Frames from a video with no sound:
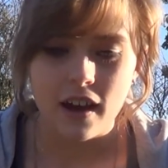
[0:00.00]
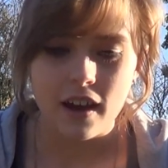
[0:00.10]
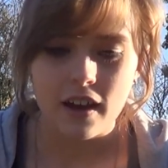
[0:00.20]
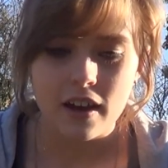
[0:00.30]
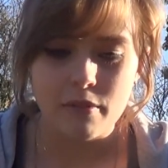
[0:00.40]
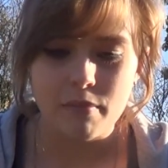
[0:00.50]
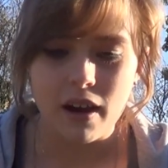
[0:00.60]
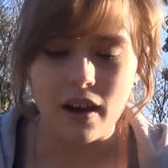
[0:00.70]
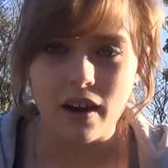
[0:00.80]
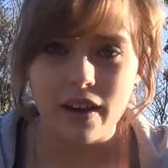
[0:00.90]
I
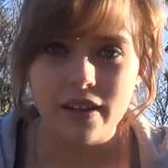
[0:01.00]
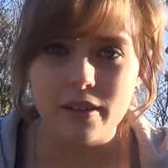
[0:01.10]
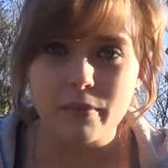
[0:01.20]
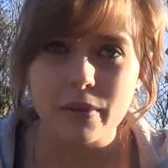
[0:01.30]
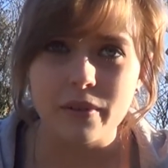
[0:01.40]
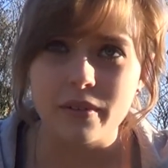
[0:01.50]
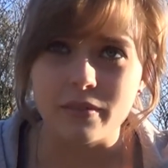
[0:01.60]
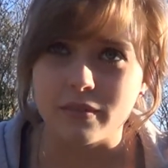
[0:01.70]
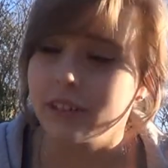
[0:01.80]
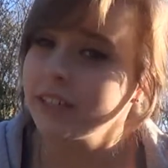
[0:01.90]
am
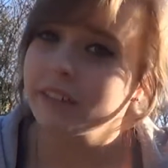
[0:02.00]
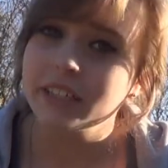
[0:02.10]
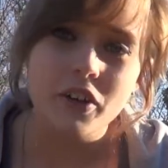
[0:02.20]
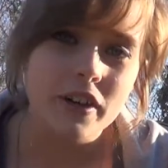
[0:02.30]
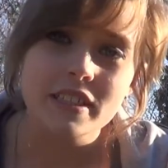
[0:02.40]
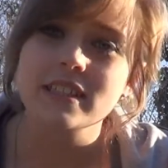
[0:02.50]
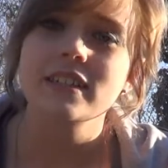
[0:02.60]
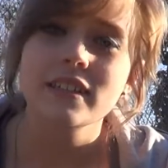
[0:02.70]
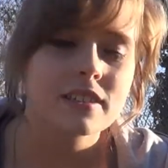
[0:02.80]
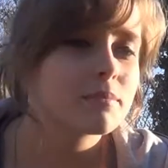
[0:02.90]
really
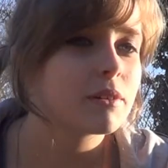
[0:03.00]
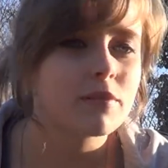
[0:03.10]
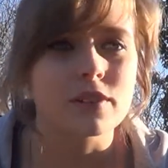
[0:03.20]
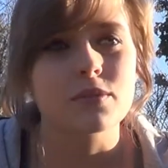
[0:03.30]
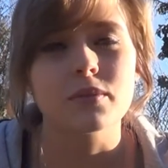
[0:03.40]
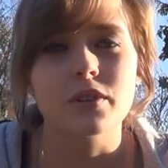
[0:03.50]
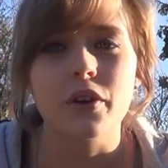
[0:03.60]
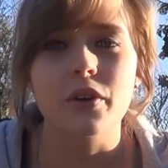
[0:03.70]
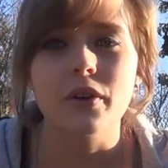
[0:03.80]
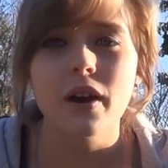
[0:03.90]
crazy, as my friends will
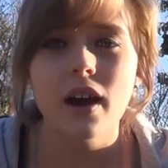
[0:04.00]
know.